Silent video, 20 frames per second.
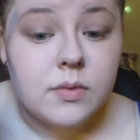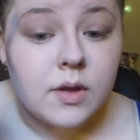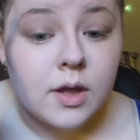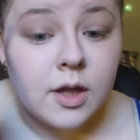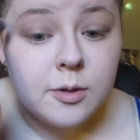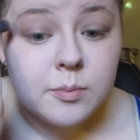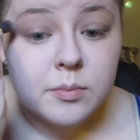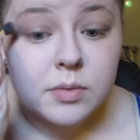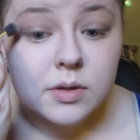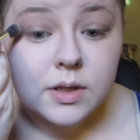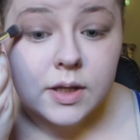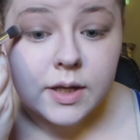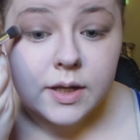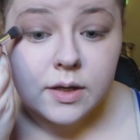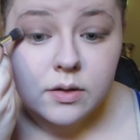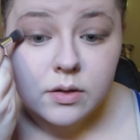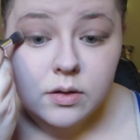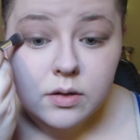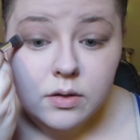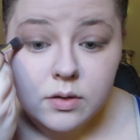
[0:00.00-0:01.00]
and
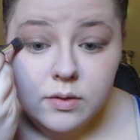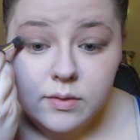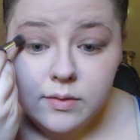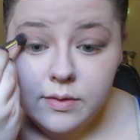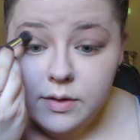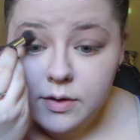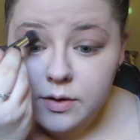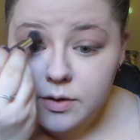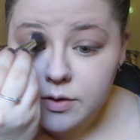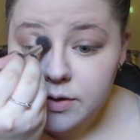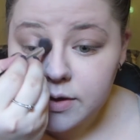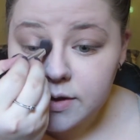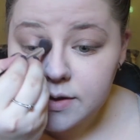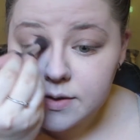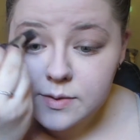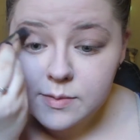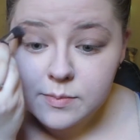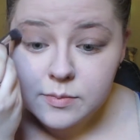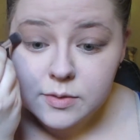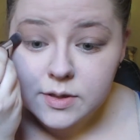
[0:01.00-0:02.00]
blend over the
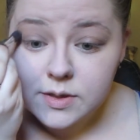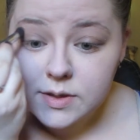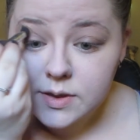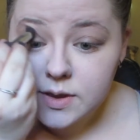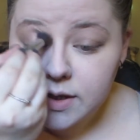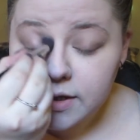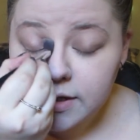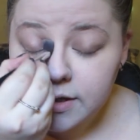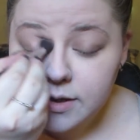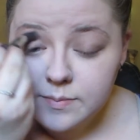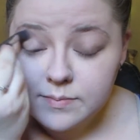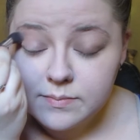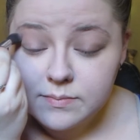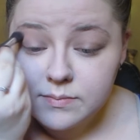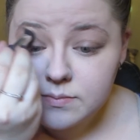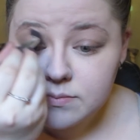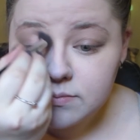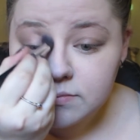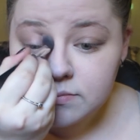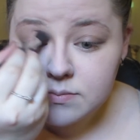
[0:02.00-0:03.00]
crease one more
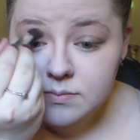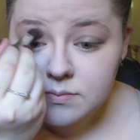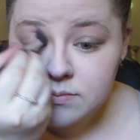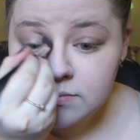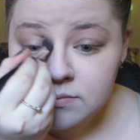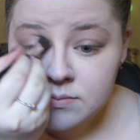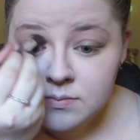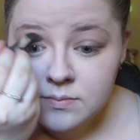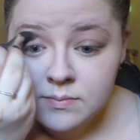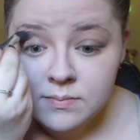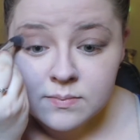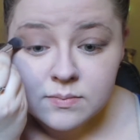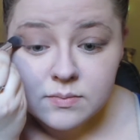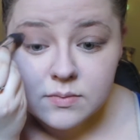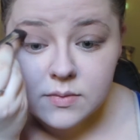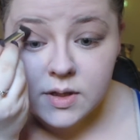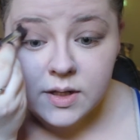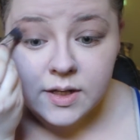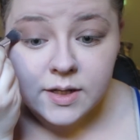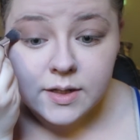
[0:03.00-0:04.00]
time.
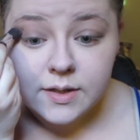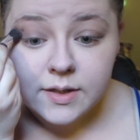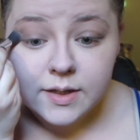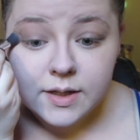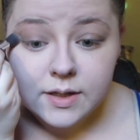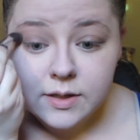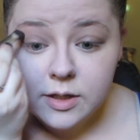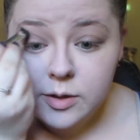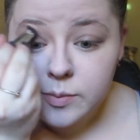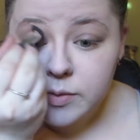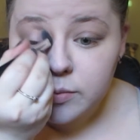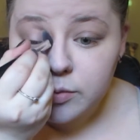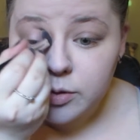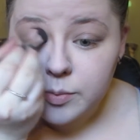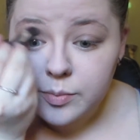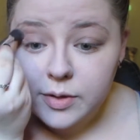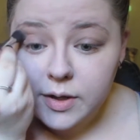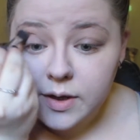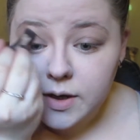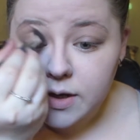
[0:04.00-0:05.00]
And I did take a little bit more
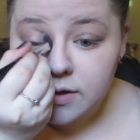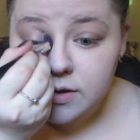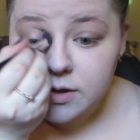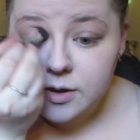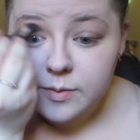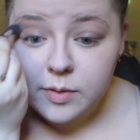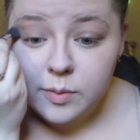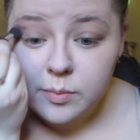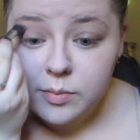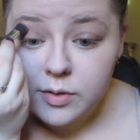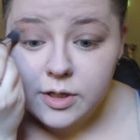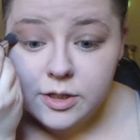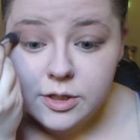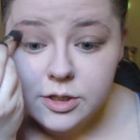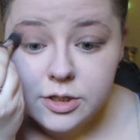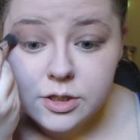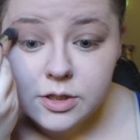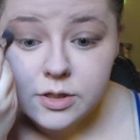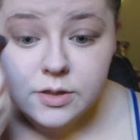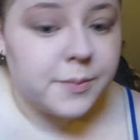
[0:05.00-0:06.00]
product on my
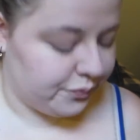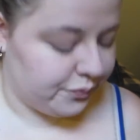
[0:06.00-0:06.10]
brush.